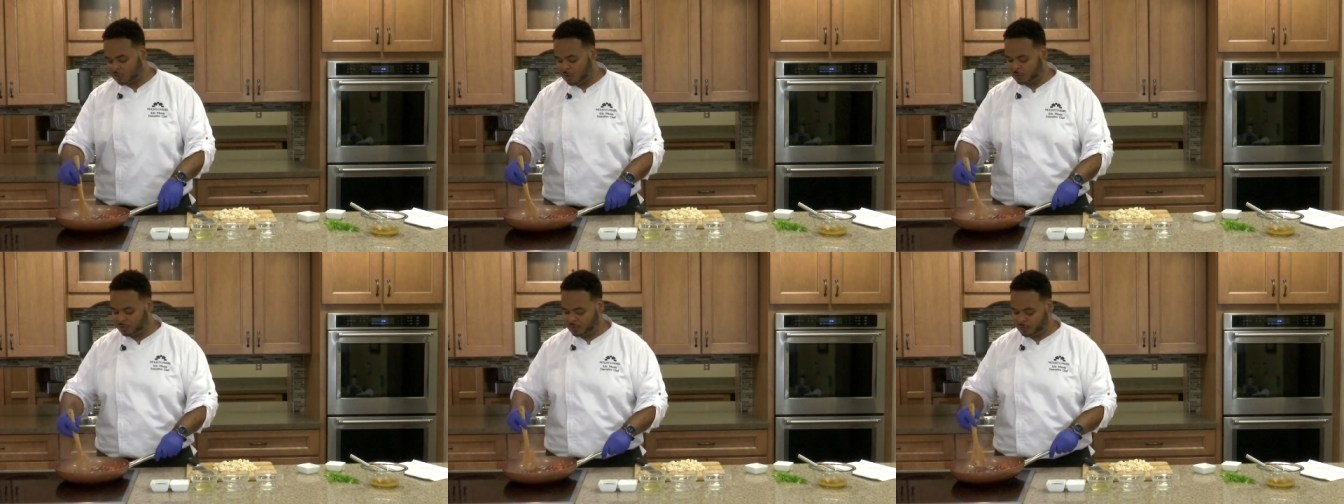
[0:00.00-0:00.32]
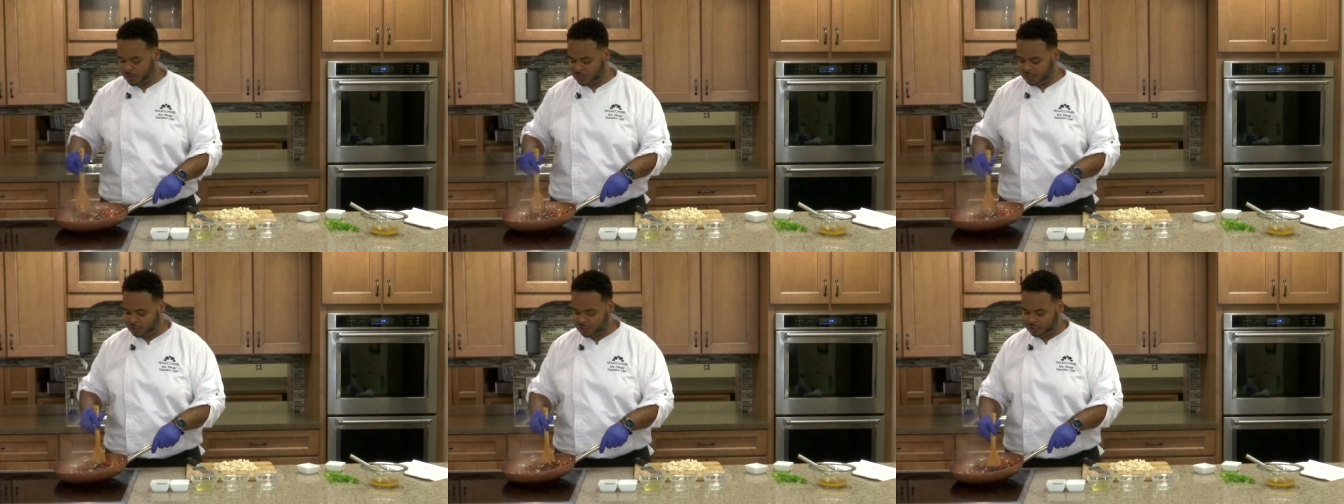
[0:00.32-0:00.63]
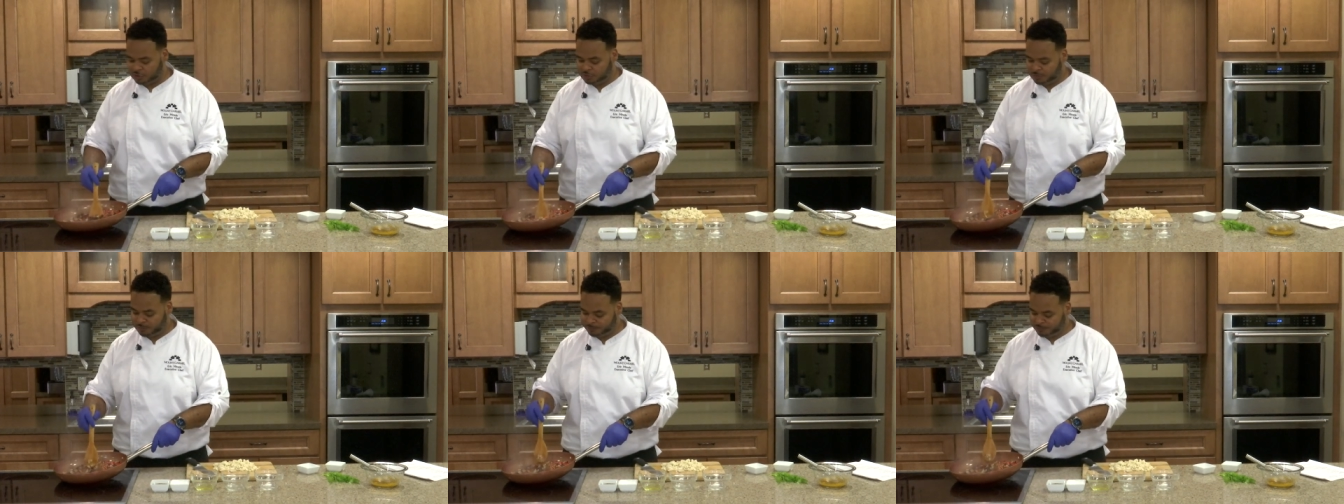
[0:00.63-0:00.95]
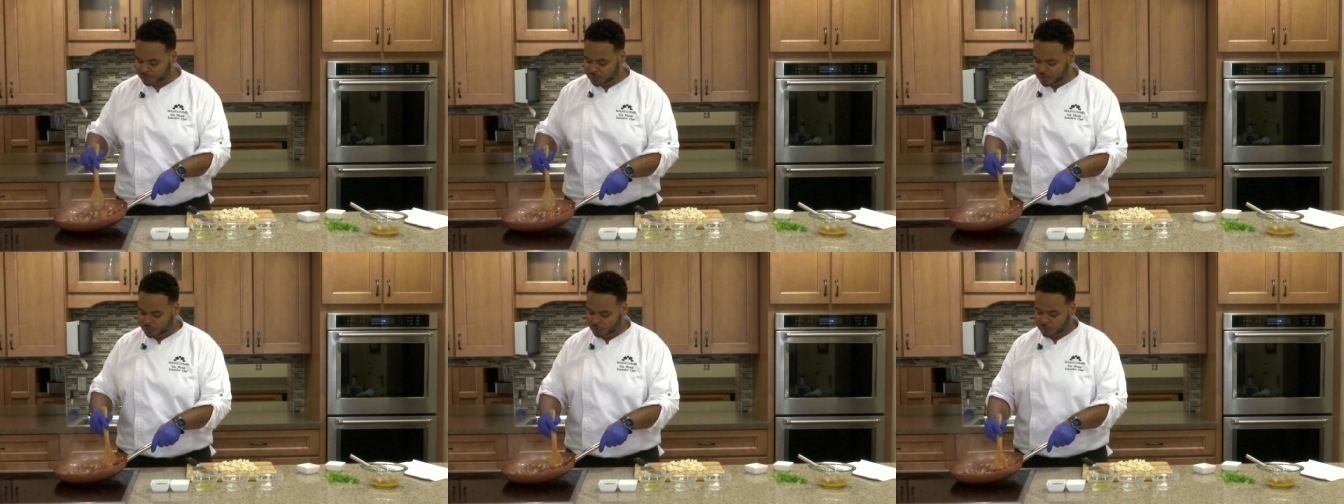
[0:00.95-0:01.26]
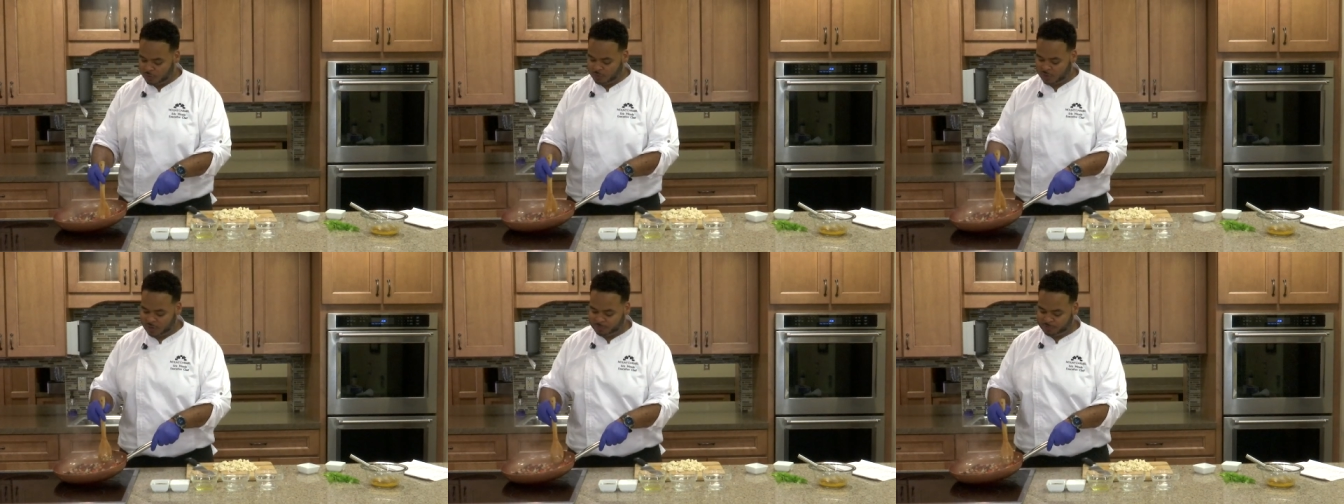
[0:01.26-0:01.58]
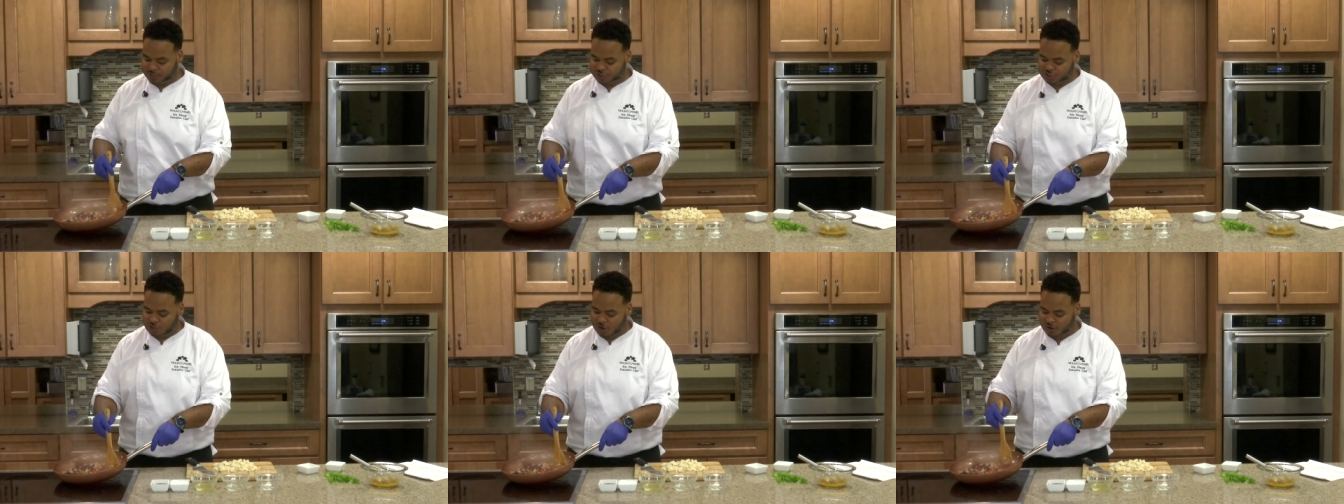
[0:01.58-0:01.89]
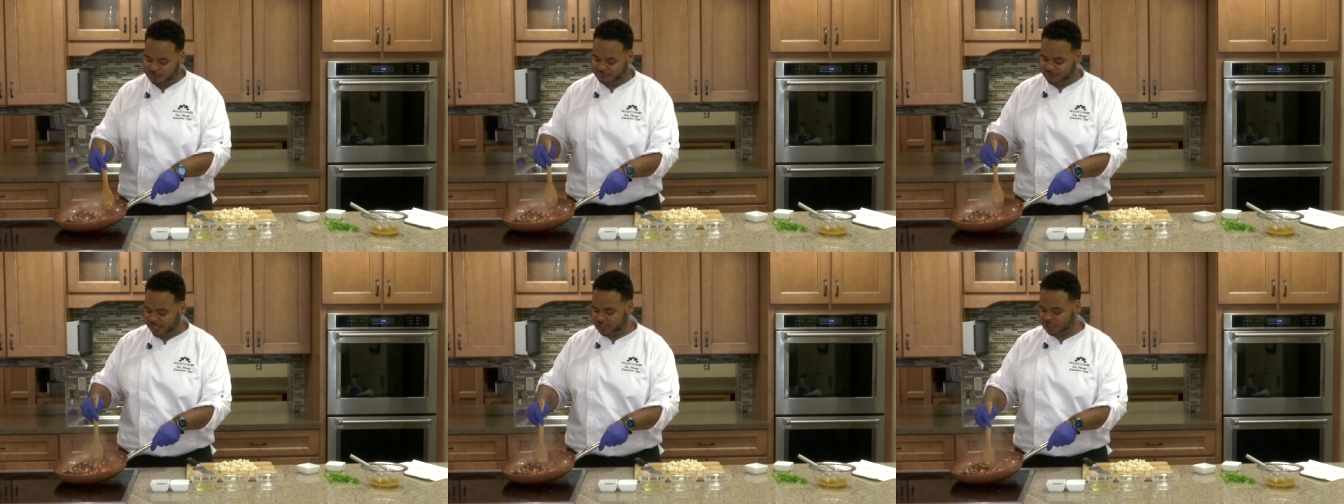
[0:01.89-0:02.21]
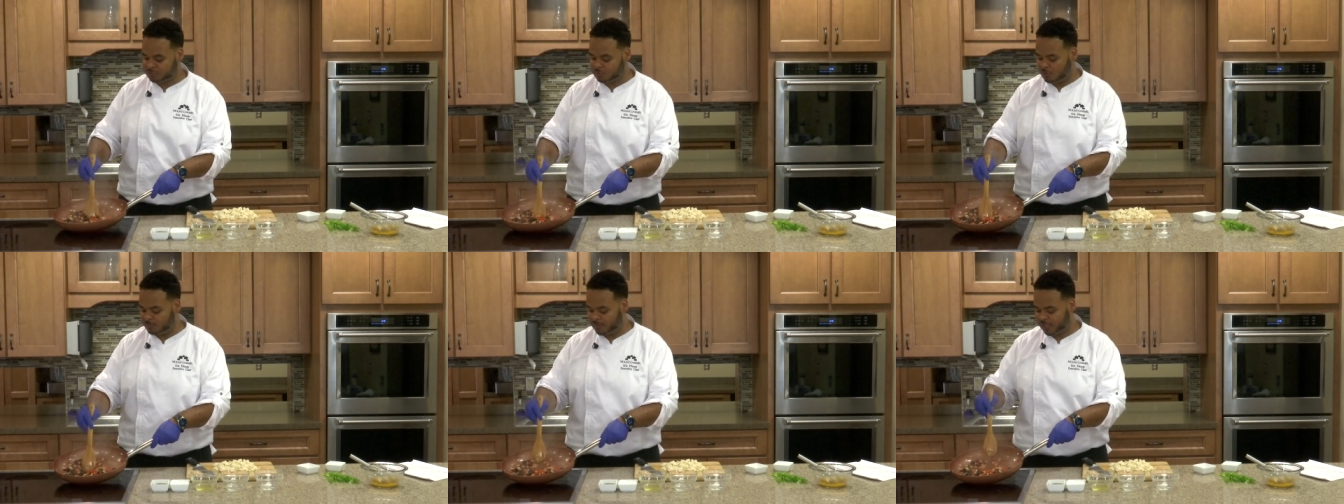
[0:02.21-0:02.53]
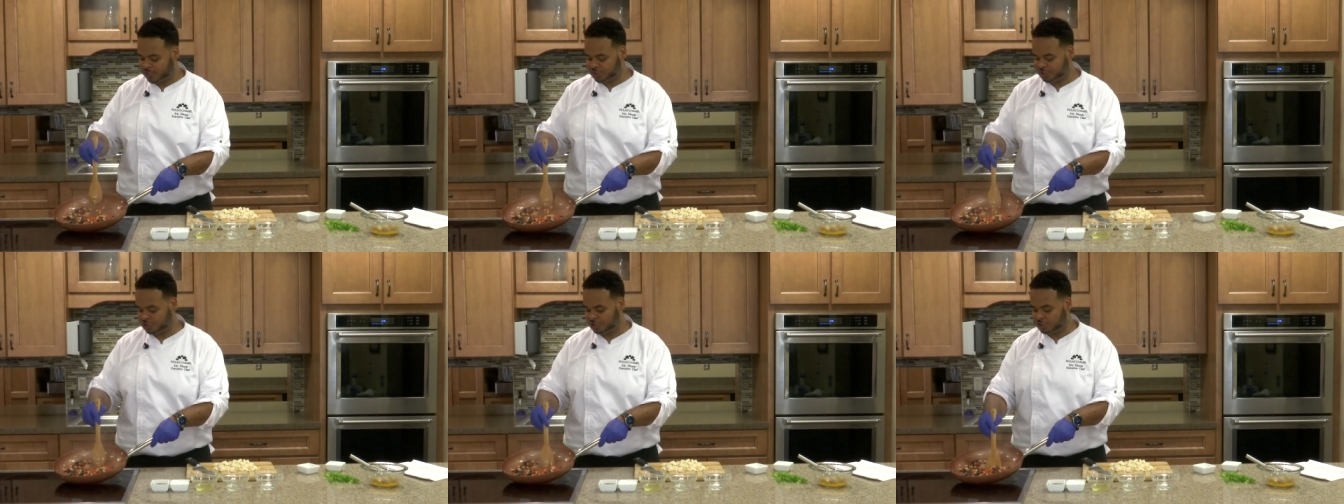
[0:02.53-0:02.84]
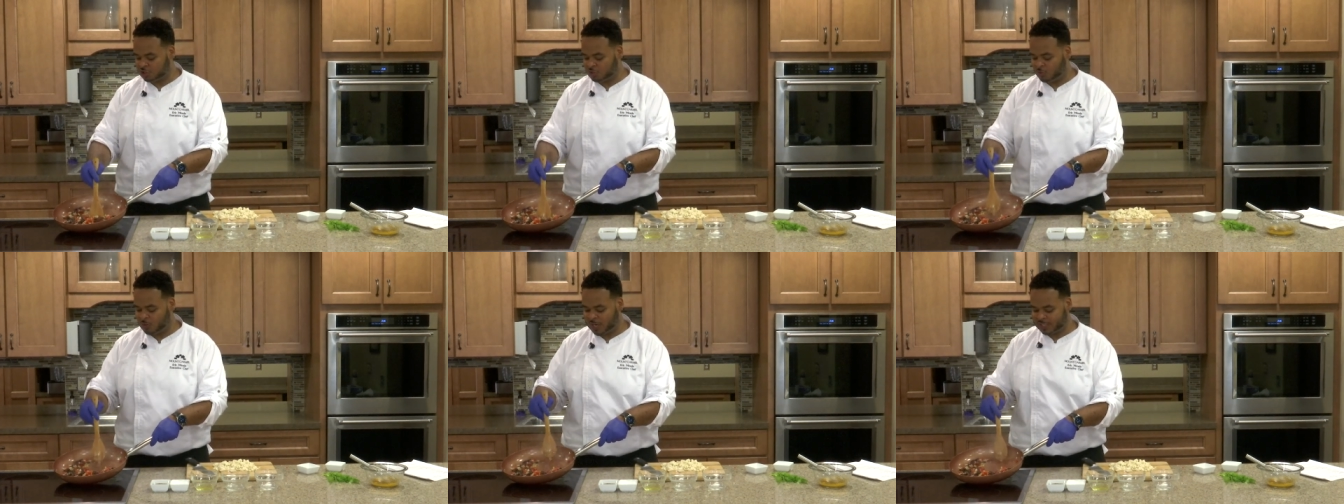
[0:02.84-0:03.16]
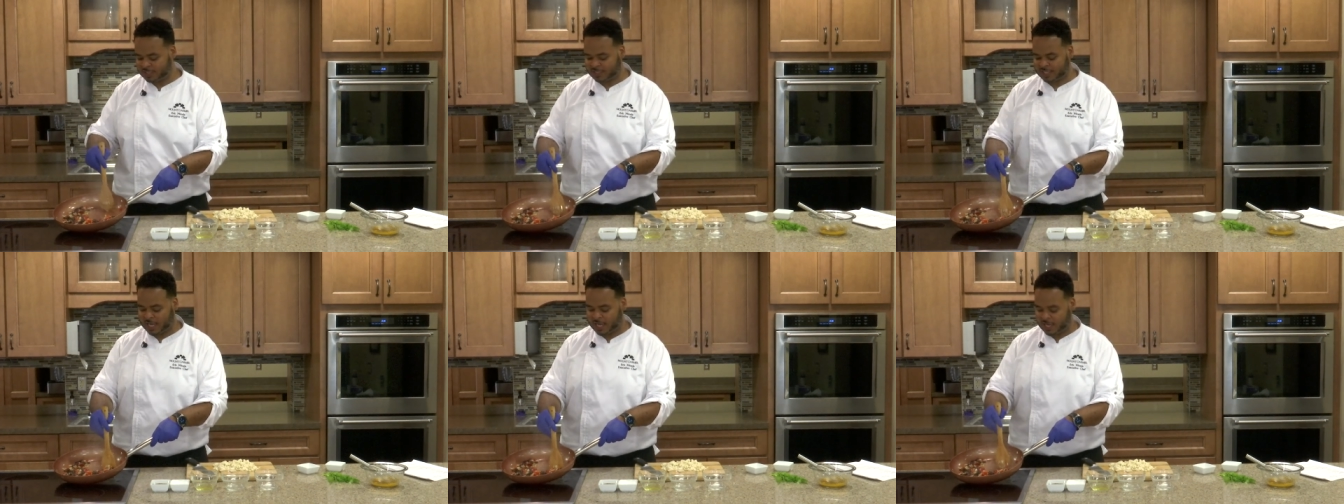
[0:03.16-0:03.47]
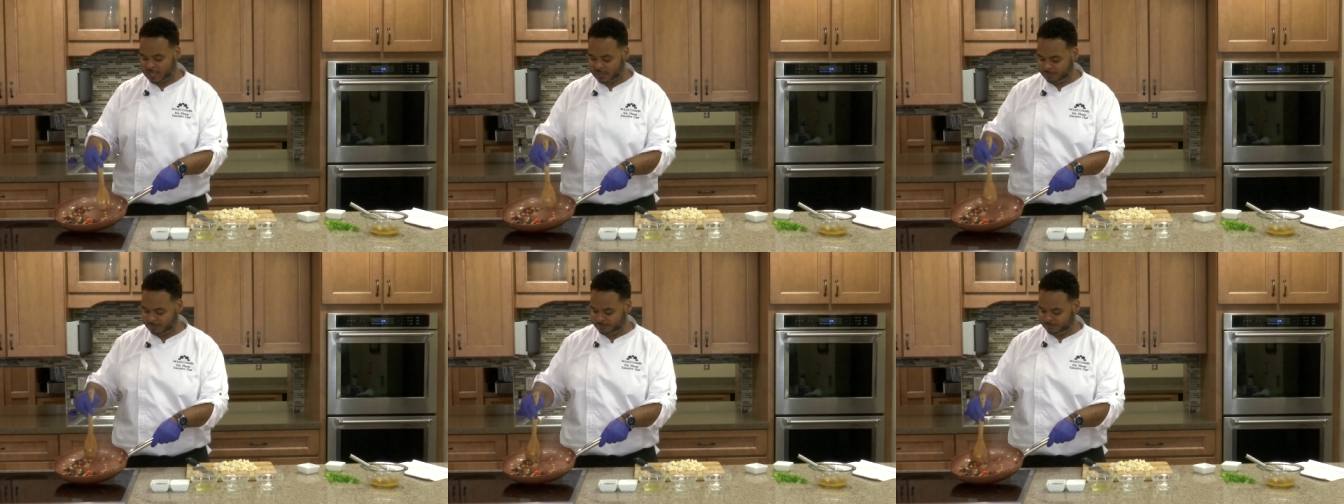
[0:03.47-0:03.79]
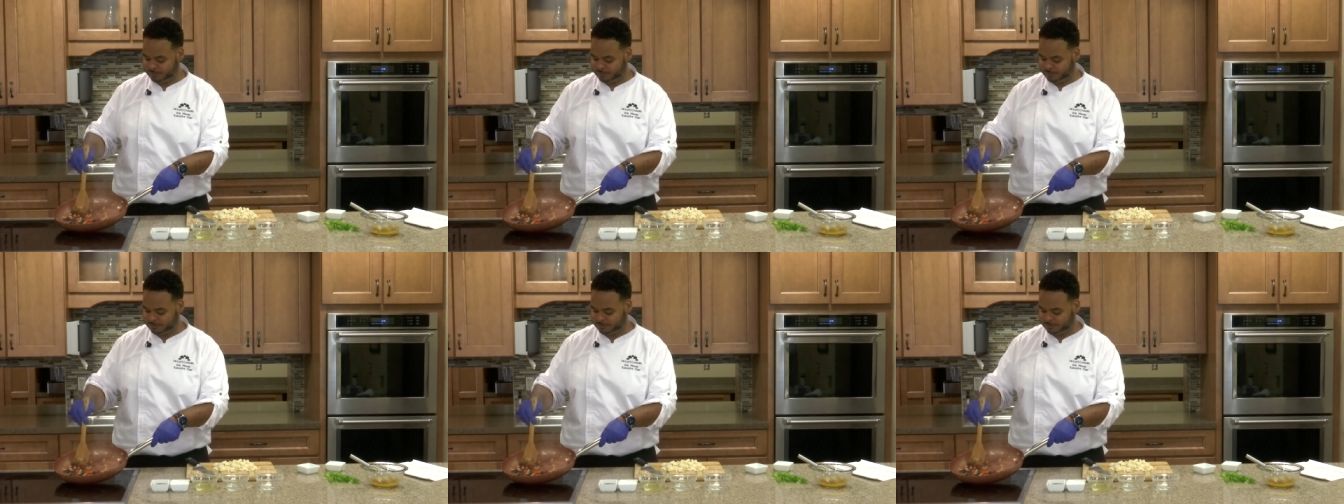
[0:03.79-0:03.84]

what we want to do, we want to push our vegetable mixture to one side.